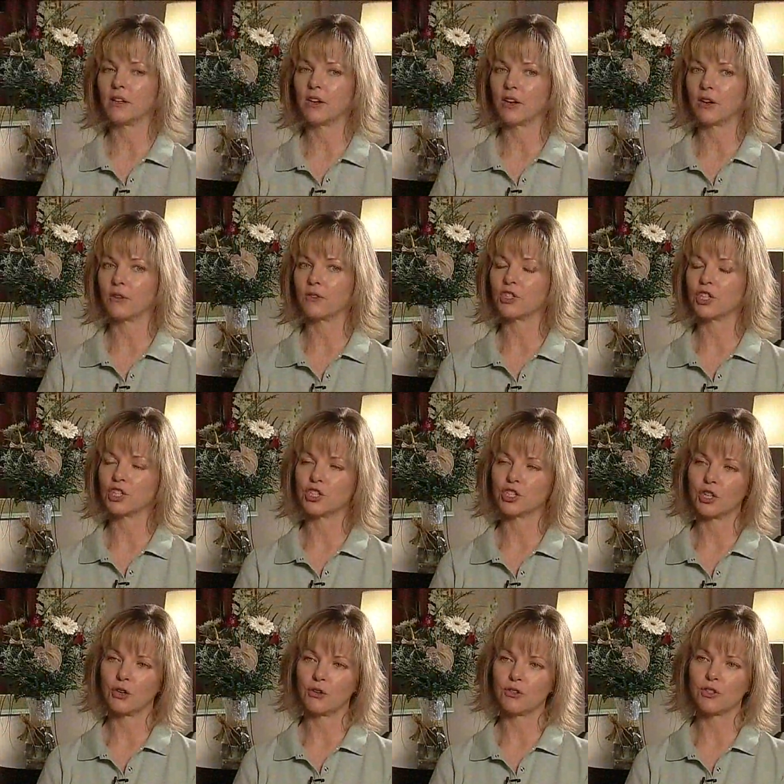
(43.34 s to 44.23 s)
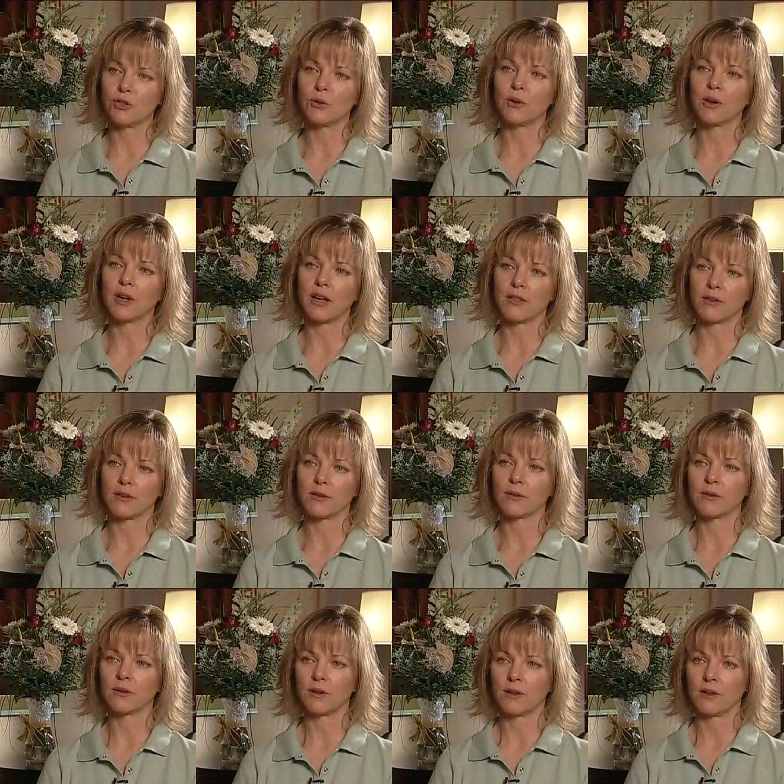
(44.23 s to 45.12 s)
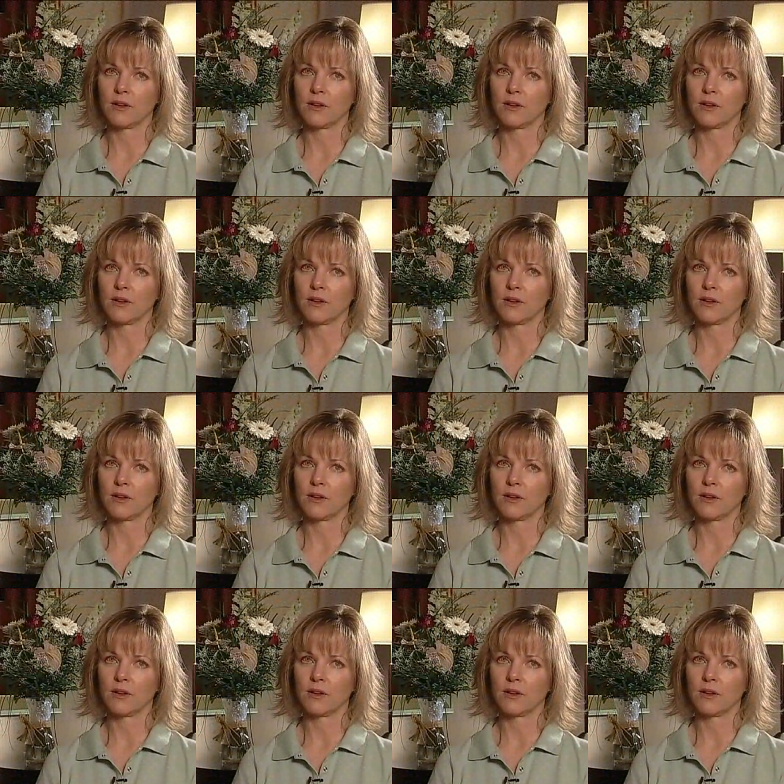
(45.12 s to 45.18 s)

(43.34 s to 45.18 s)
know, just shows you another